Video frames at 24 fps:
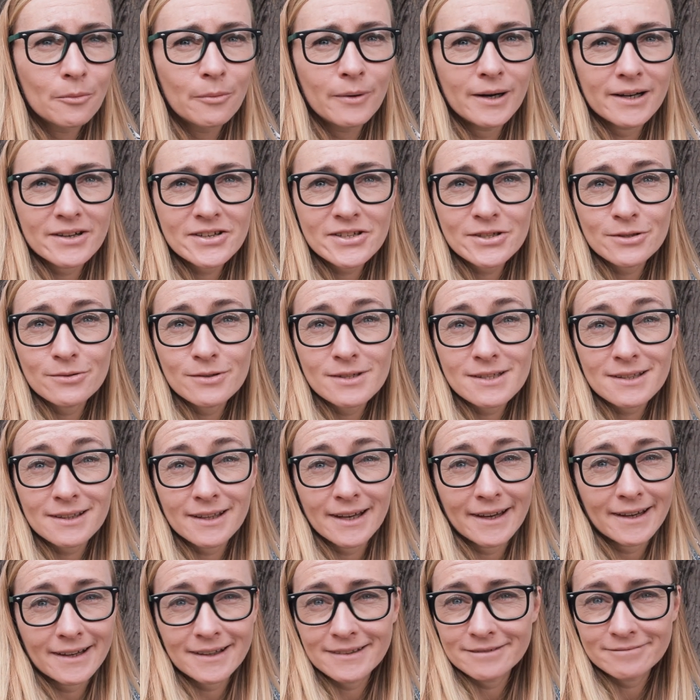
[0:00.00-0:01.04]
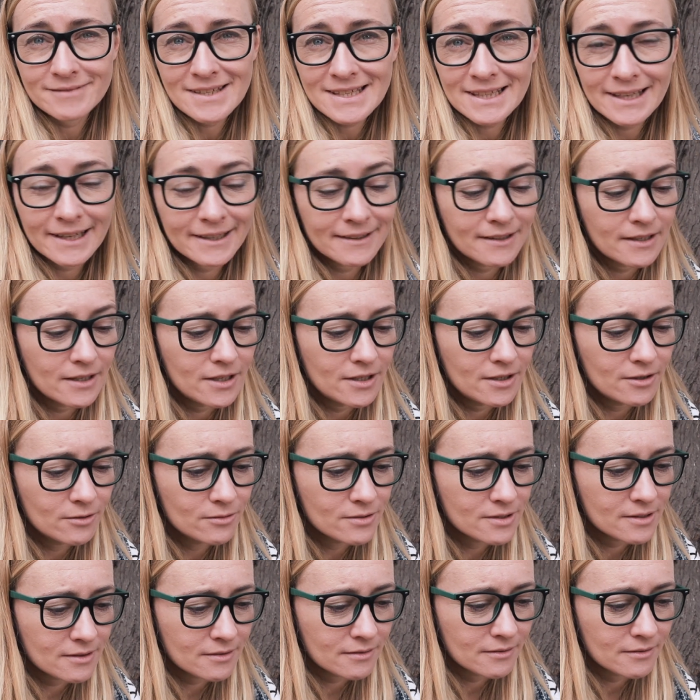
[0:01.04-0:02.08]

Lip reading: versus like slightly used.